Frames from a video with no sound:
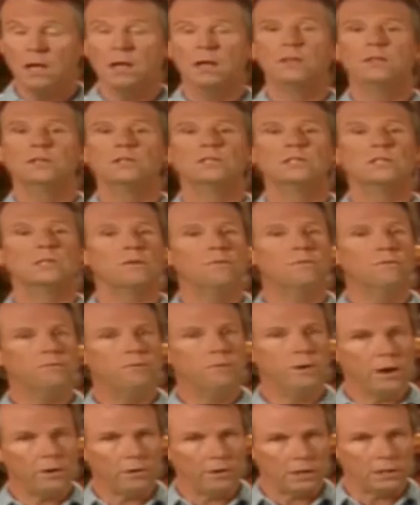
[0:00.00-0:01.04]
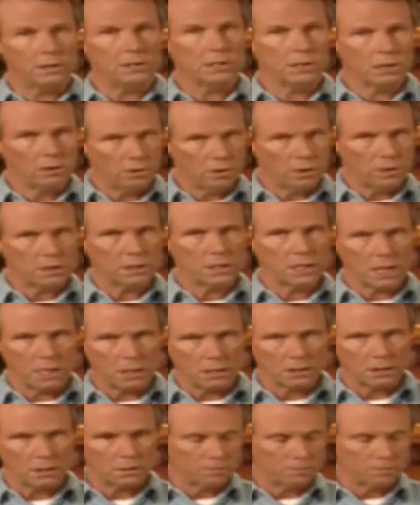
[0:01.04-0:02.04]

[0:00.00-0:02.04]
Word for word: This is a very serious hint.